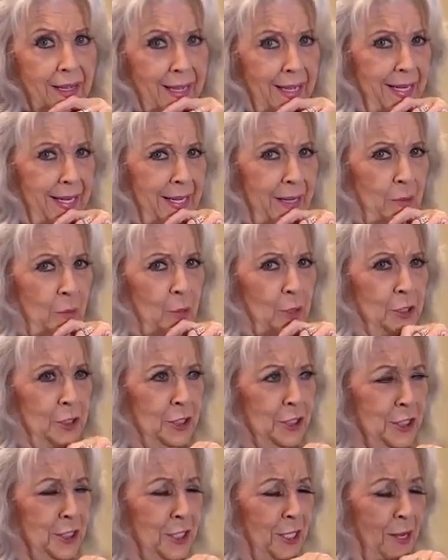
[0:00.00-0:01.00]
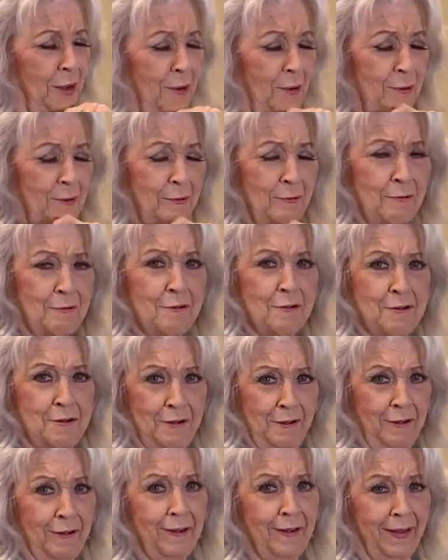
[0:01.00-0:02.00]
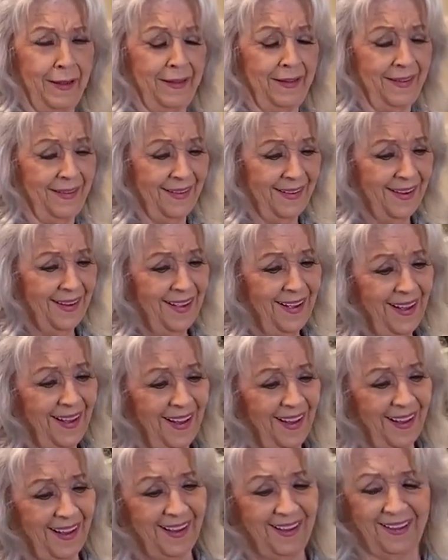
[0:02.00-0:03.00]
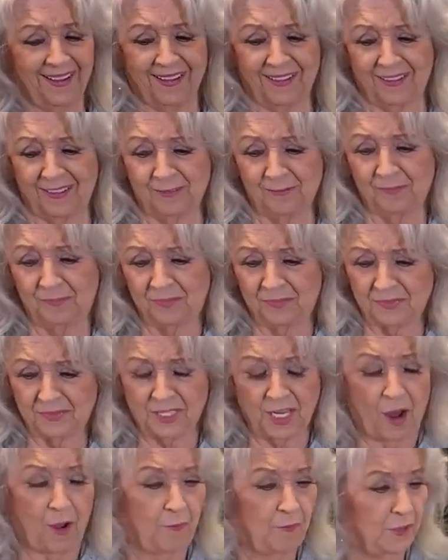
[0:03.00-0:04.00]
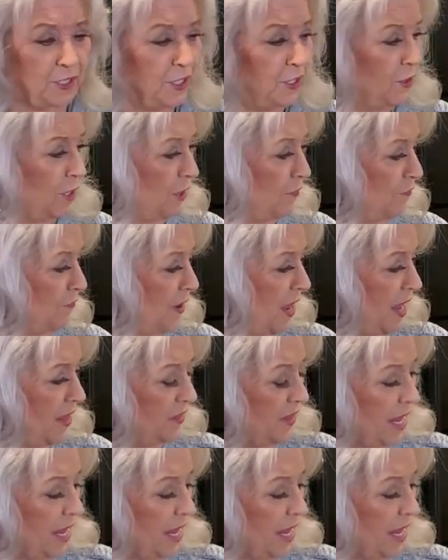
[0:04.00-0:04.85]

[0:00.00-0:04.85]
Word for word: and it was so good. Um, Hopefully you can find